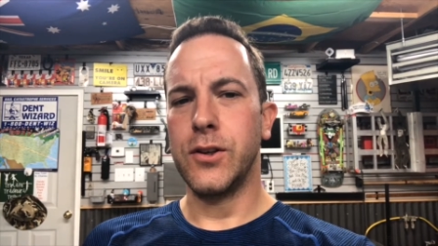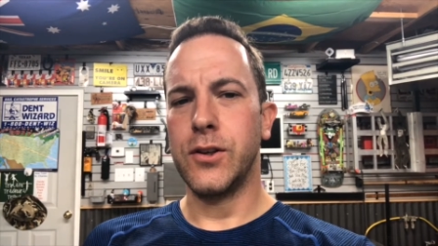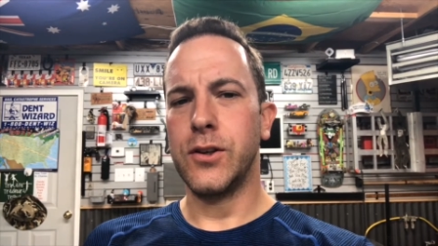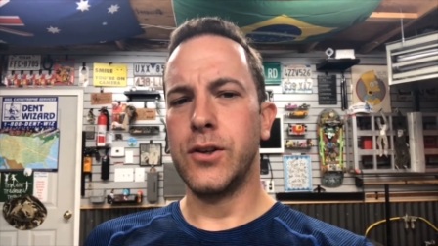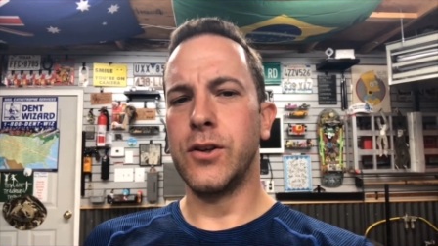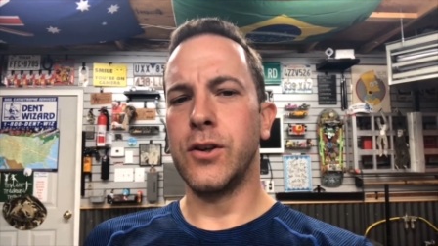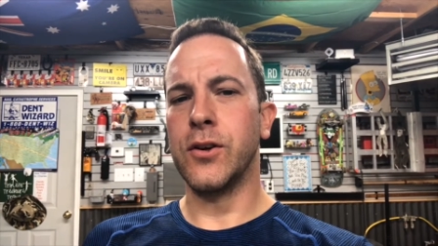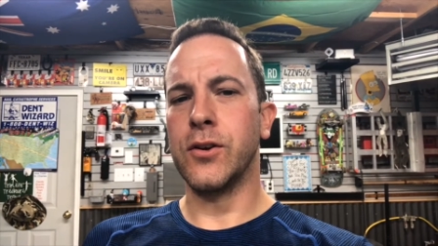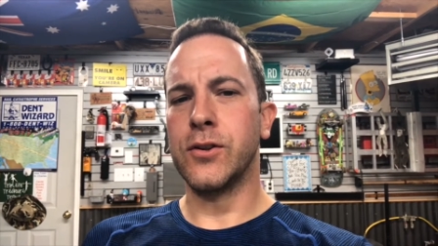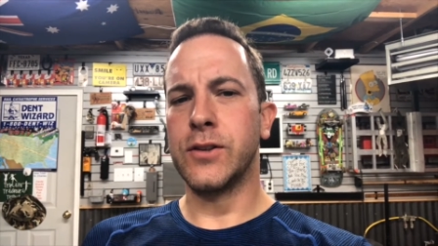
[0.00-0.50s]

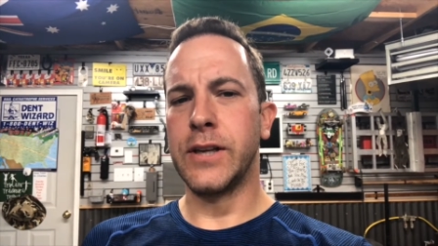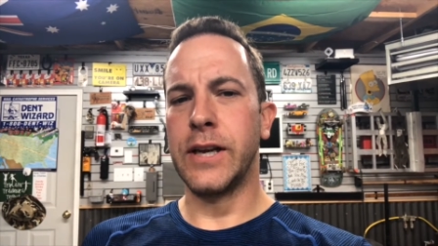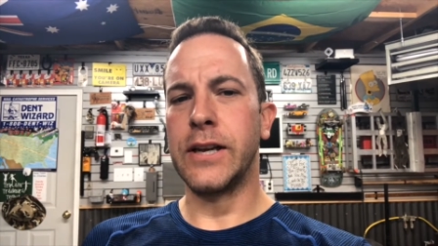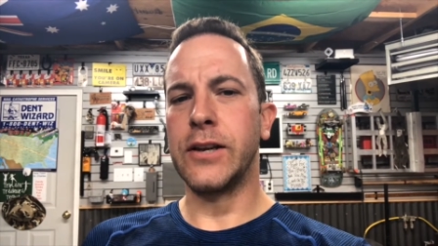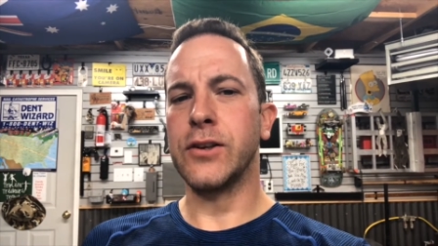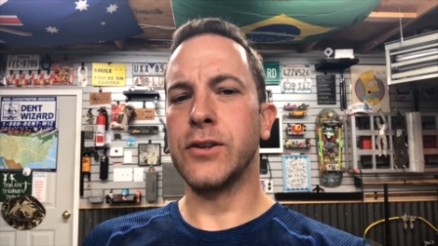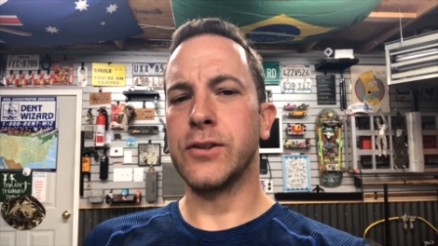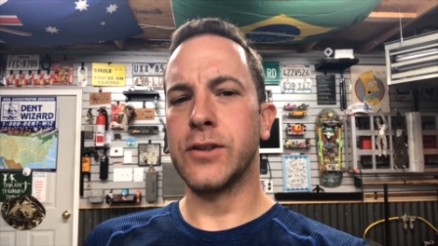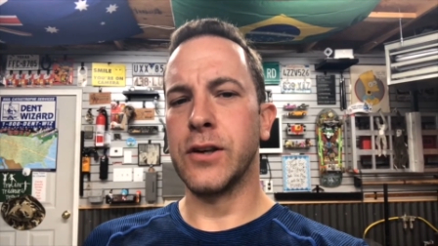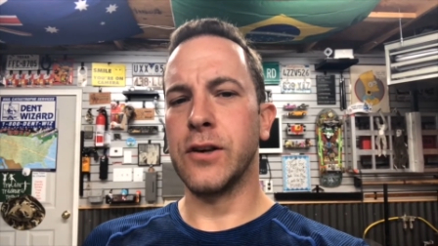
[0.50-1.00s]
you know,
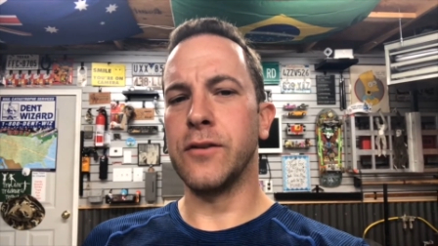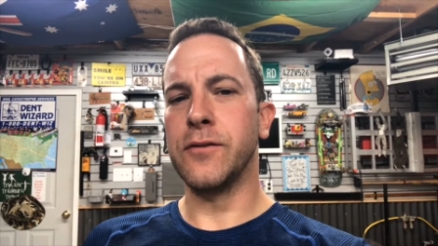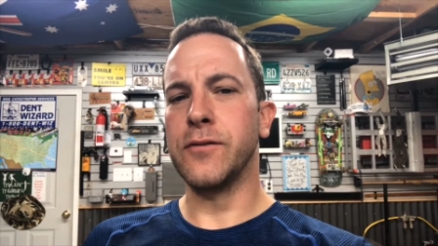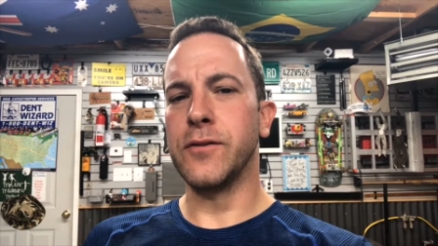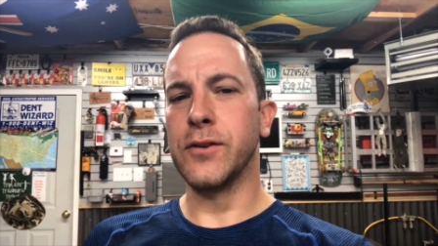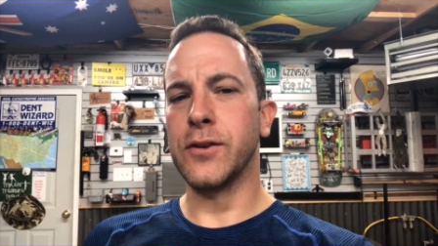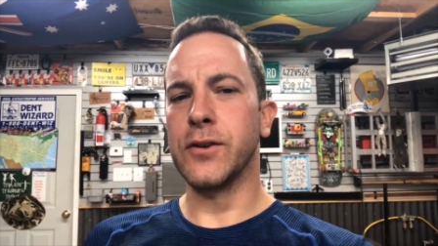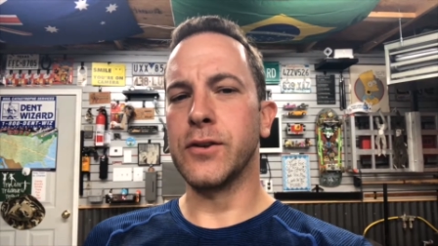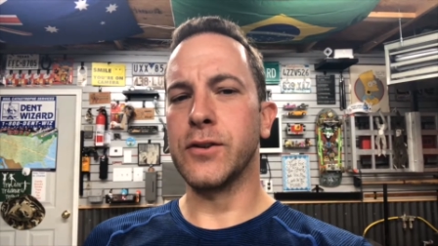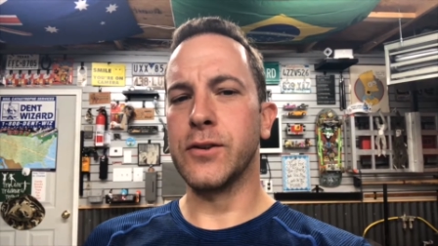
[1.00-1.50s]
taking yourself a
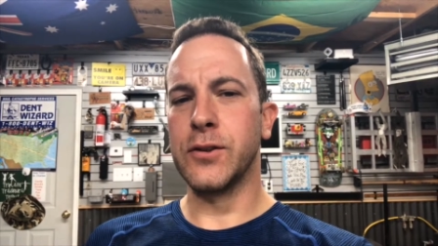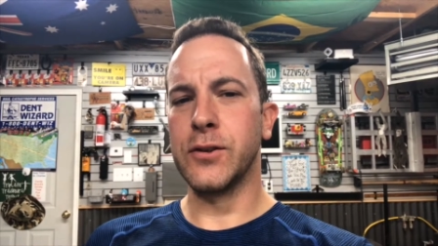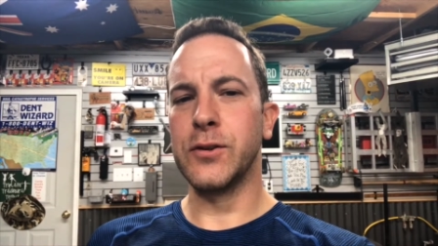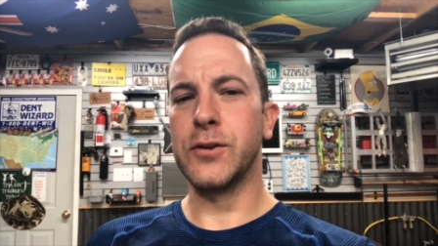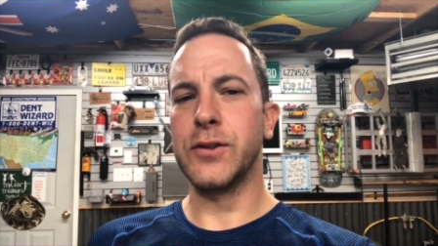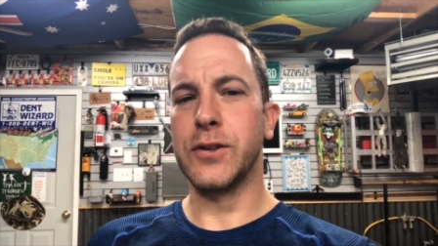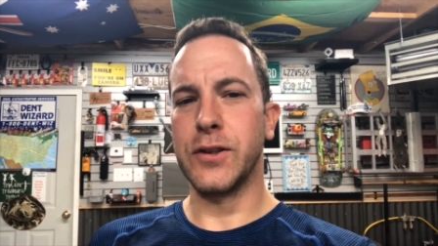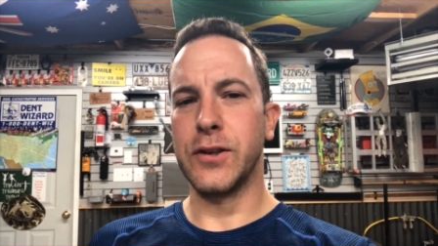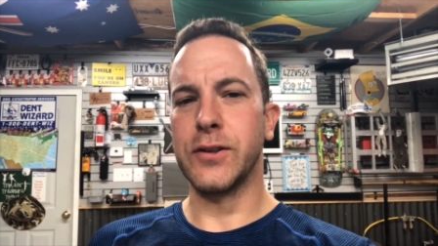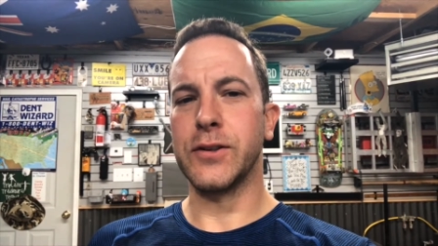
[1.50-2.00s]
little too
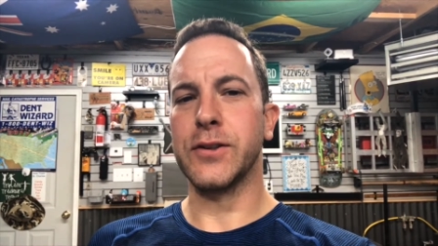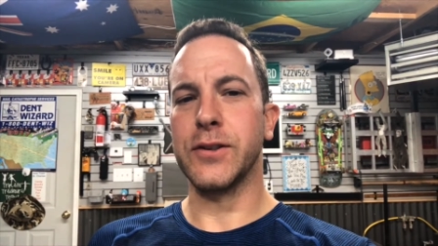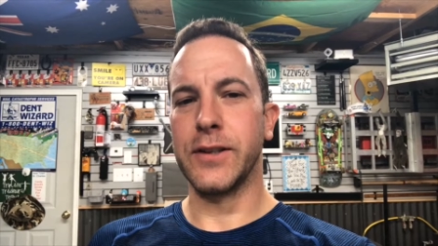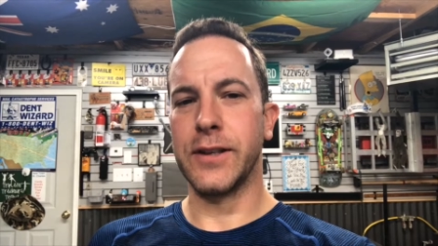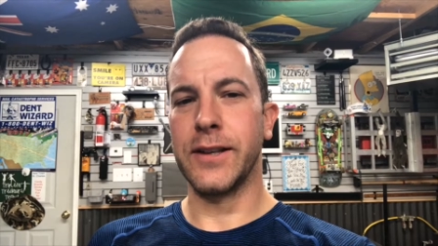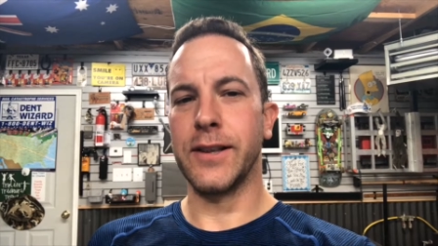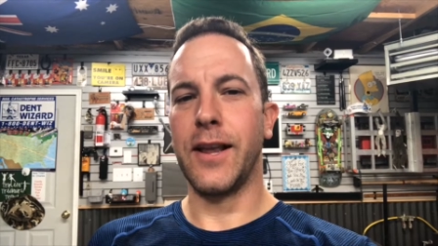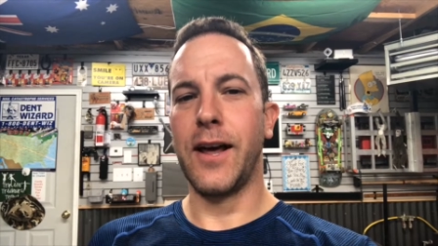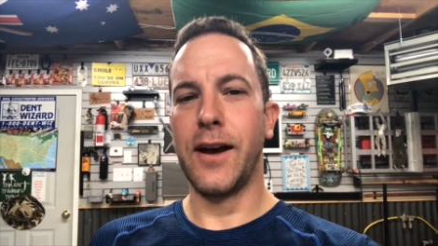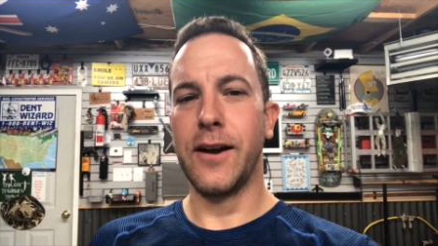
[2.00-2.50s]

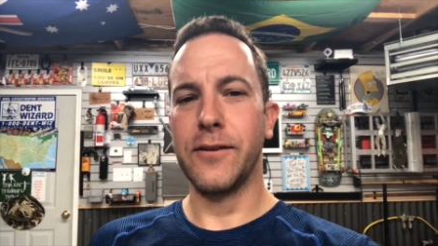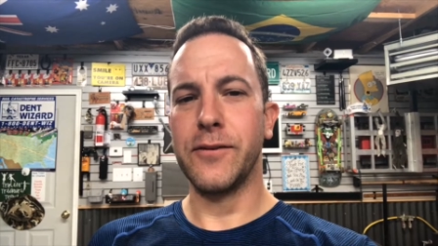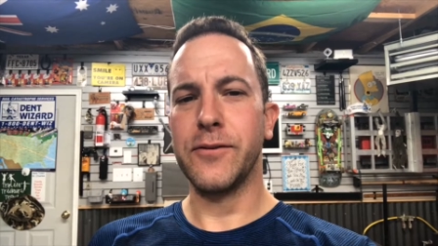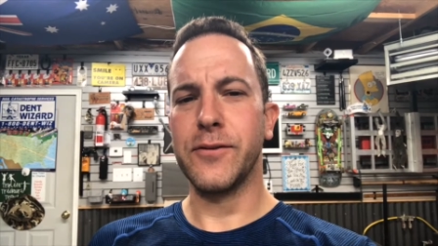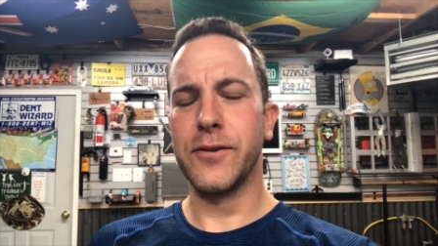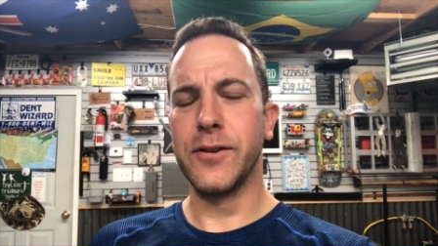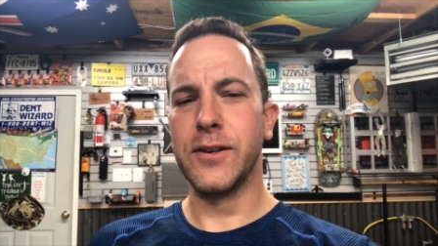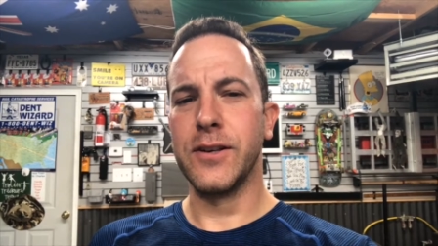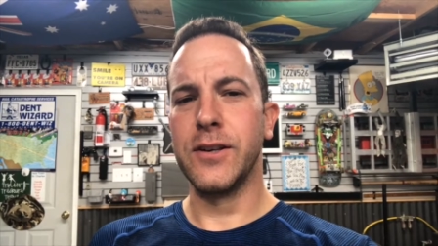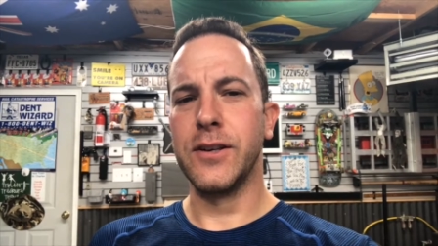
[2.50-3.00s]
seriously in
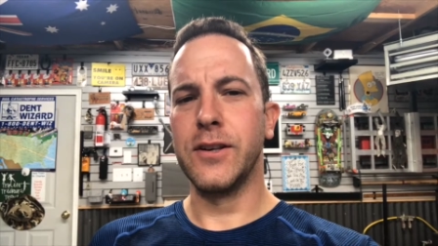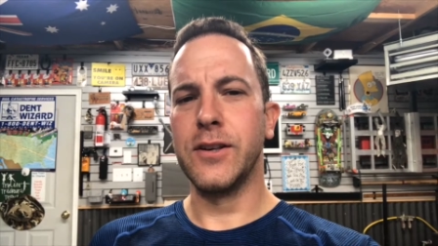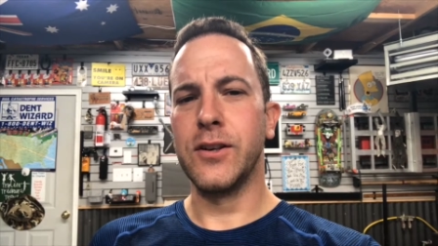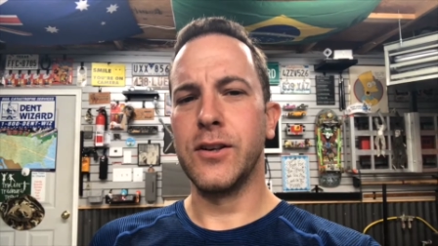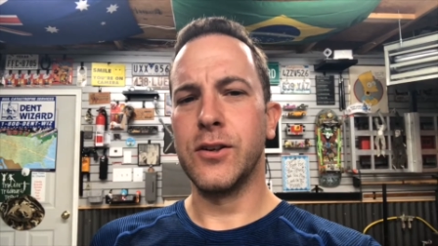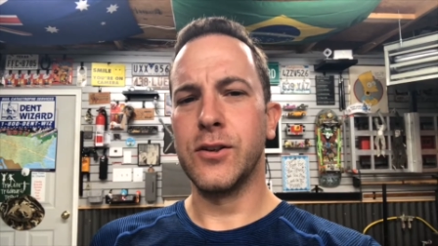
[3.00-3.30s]
life.